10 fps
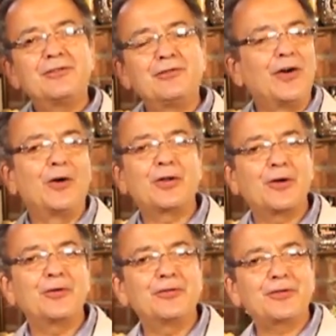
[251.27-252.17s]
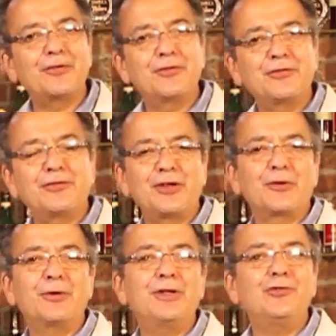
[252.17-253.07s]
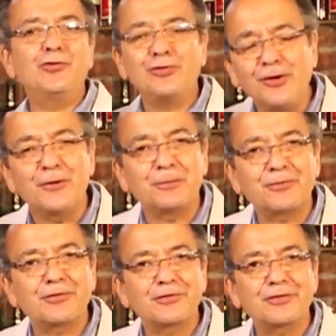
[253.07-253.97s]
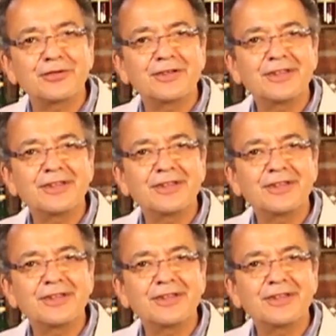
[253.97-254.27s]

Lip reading: photos of the Syrian troops?